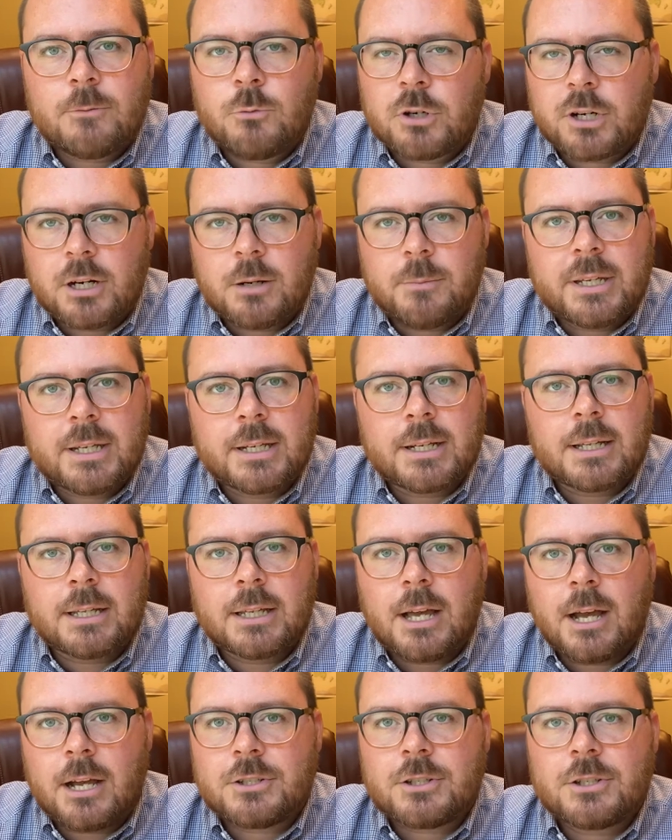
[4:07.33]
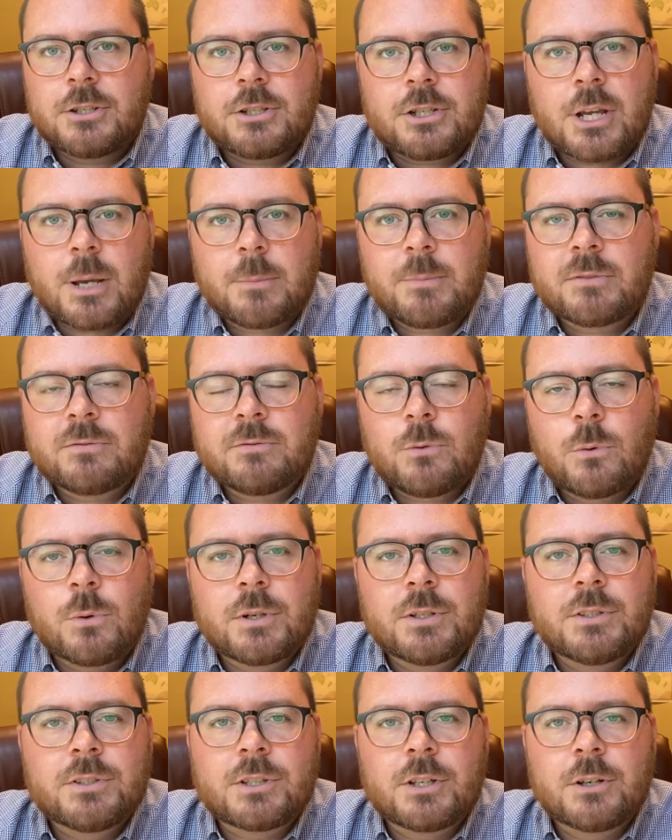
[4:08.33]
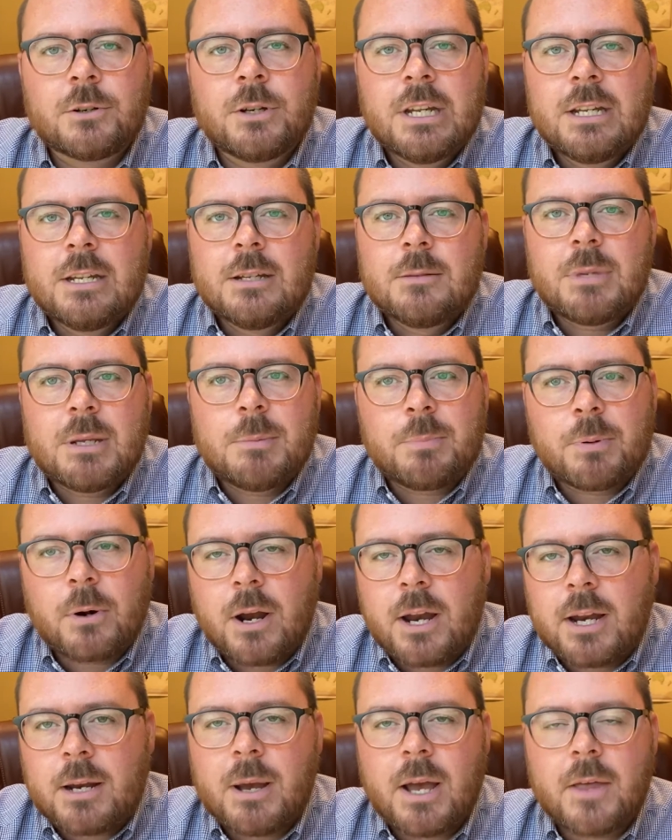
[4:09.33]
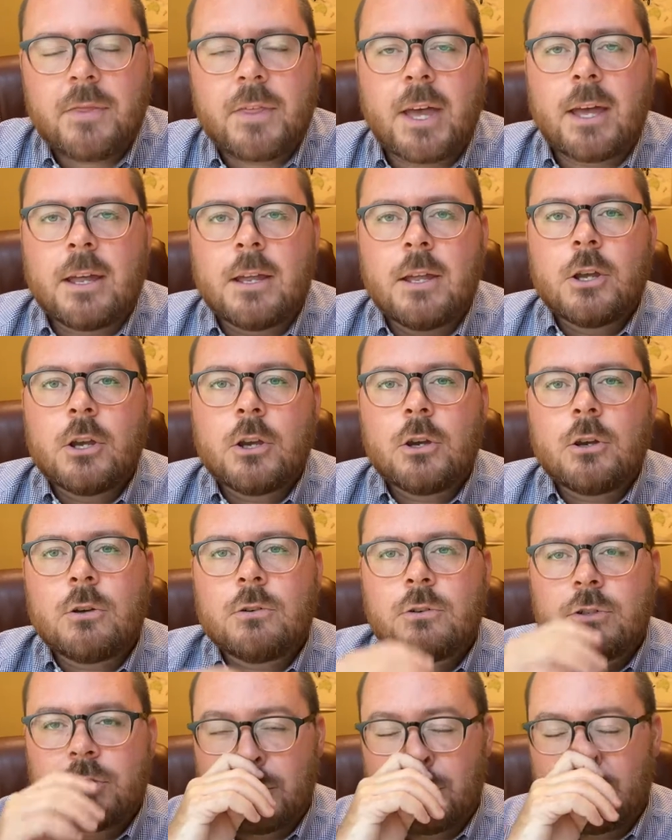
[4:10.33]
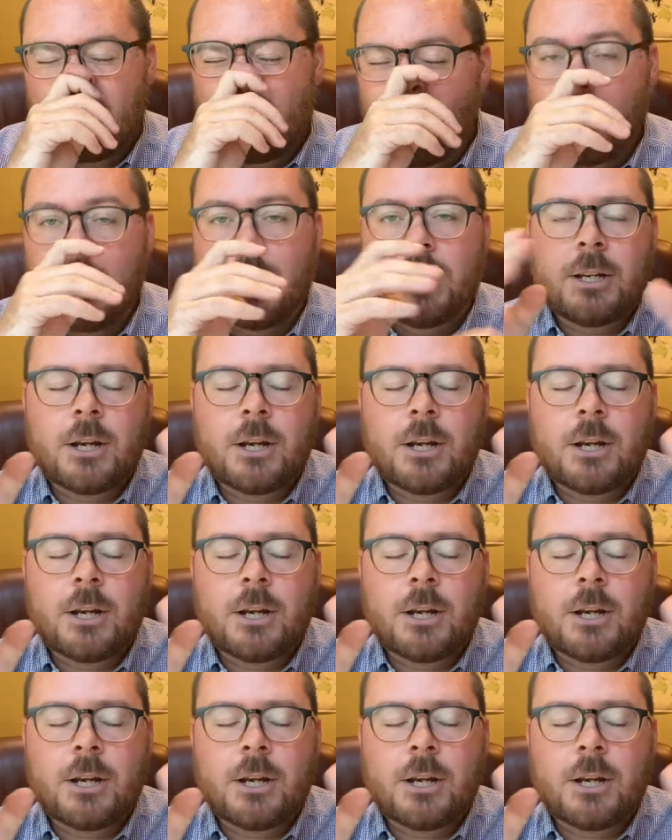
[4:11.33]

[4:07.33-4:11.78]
We're going to be in Colossians chapter 4. And so be praying about that Who's your one?